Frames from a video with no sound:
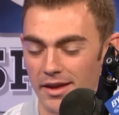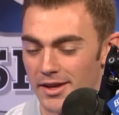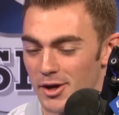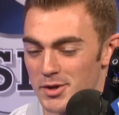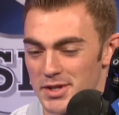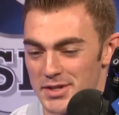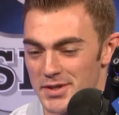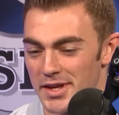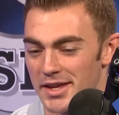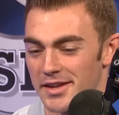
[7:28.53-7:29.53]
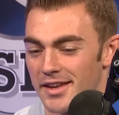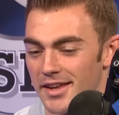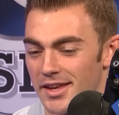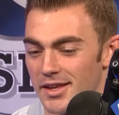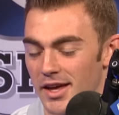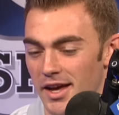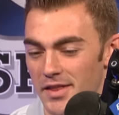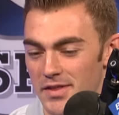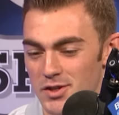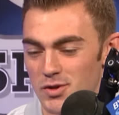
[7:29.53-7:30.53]
he always says the uh,
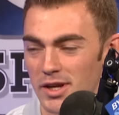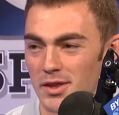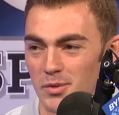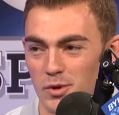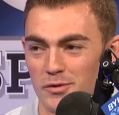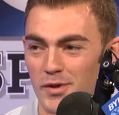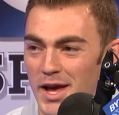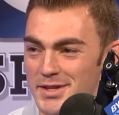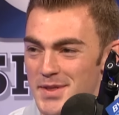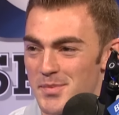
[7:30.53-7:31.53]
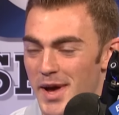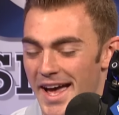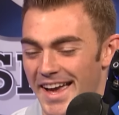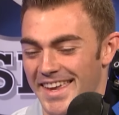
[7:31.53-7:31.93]
that the strength of the wolf lies in the pack,